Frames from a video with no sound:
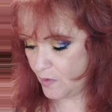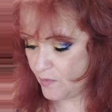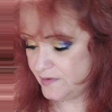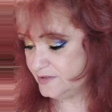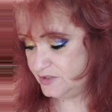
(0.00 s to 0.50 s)

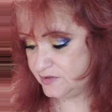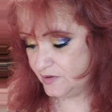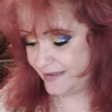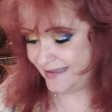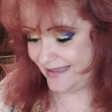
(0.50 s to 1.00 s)
orange
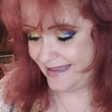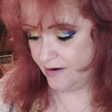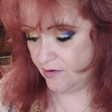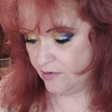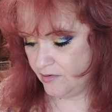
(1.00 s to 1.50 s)
look
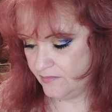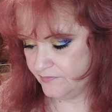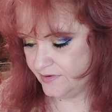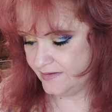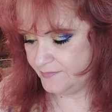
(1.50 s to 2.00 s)
at all,
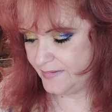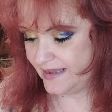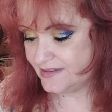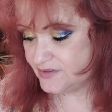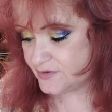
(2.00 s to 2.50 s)
really. But
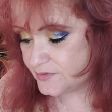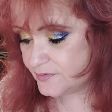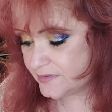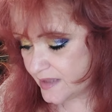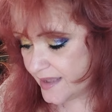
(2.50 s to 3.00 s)
I
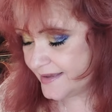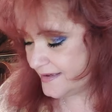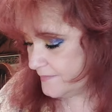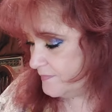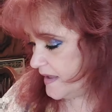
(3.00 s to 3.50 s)
do
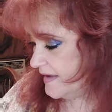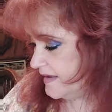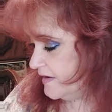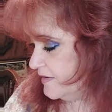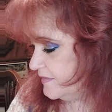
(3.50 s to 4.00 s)
like my